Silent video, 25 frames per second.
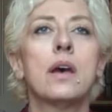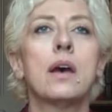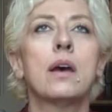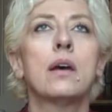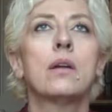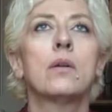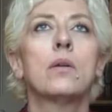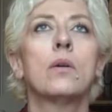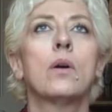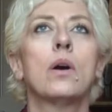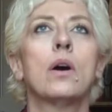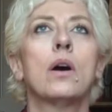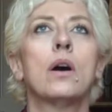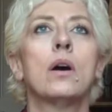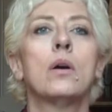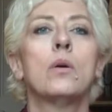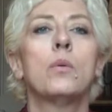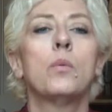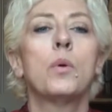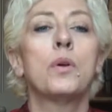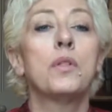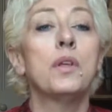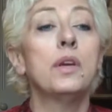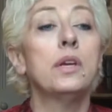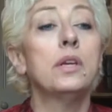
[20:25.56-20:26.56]
that
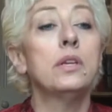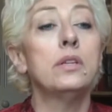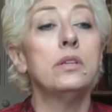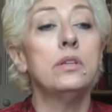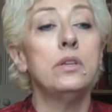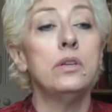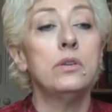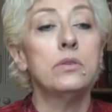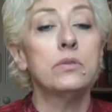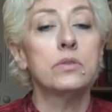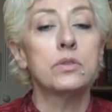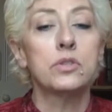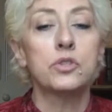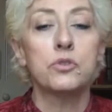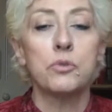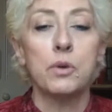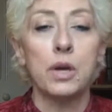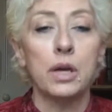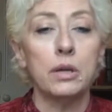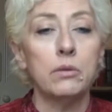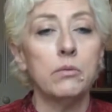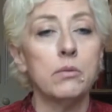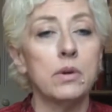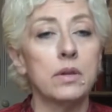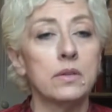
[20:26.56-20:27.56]
where they can use
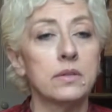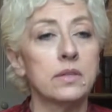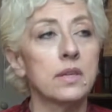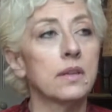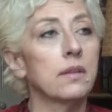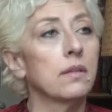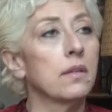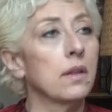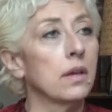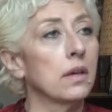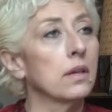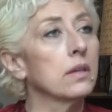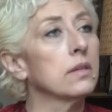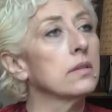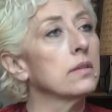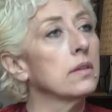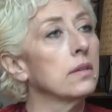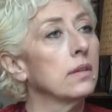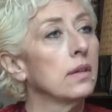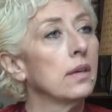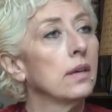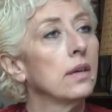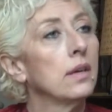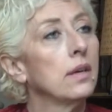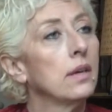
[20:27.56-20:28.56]
trade winds and
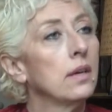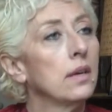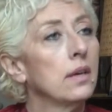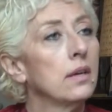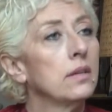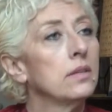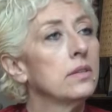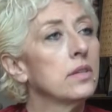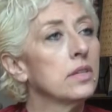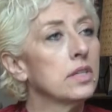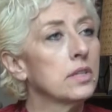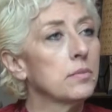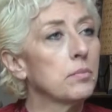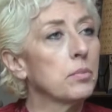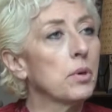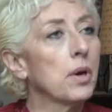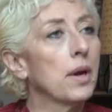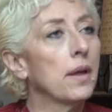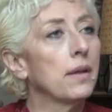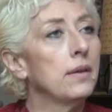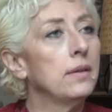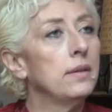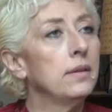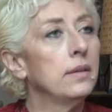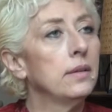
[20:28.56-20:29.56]
things to
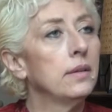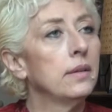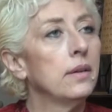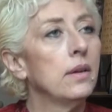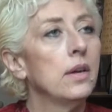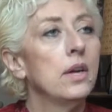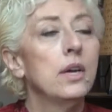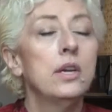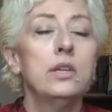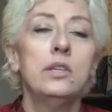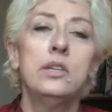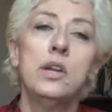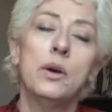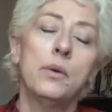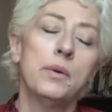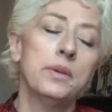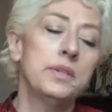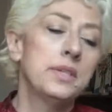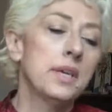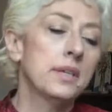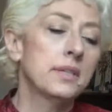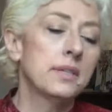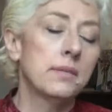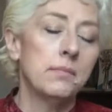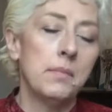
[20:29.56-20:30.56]
spread. No,
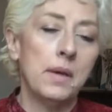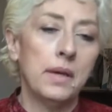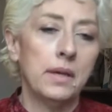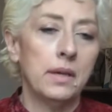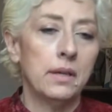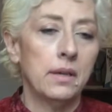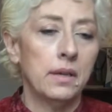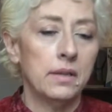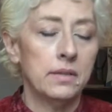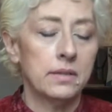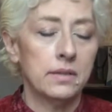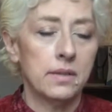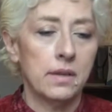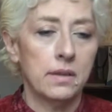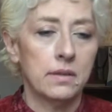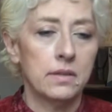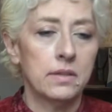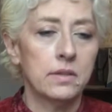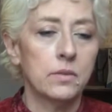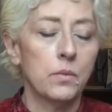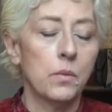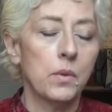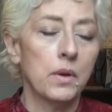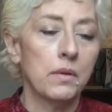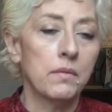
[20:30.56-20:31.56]
it doesn't make any
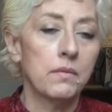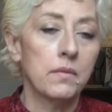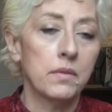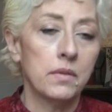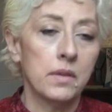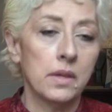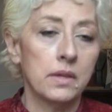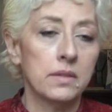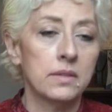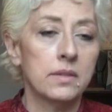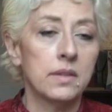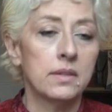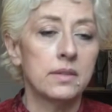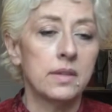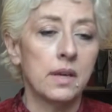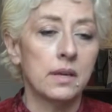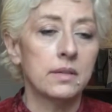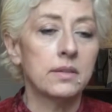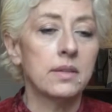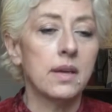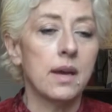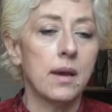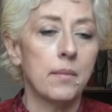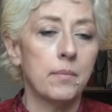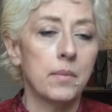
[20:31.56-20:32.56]
sense. One of the things that
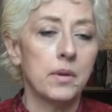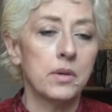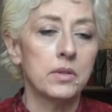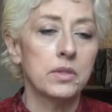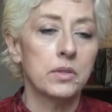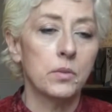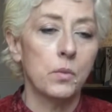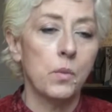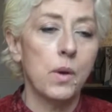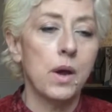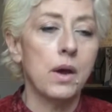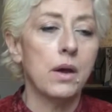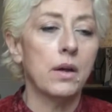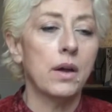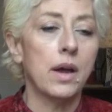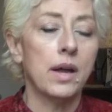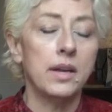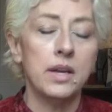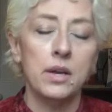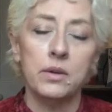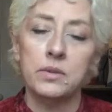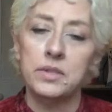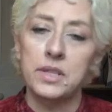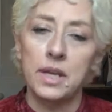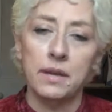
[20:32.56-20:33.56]
does happen as well,
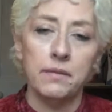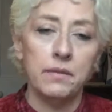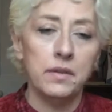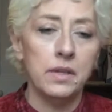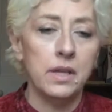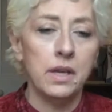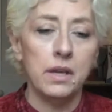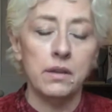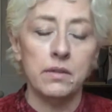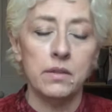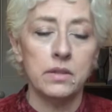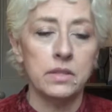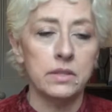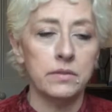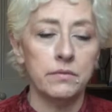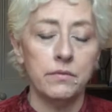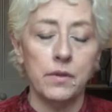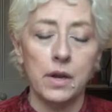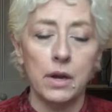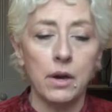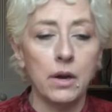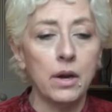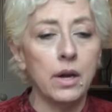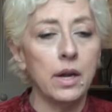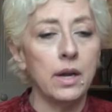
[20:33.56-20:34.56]
I know David Keith is
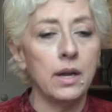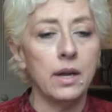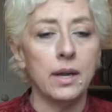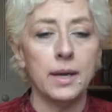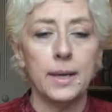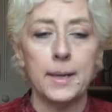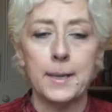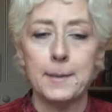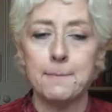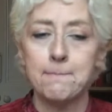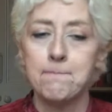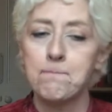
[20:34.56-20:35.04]
very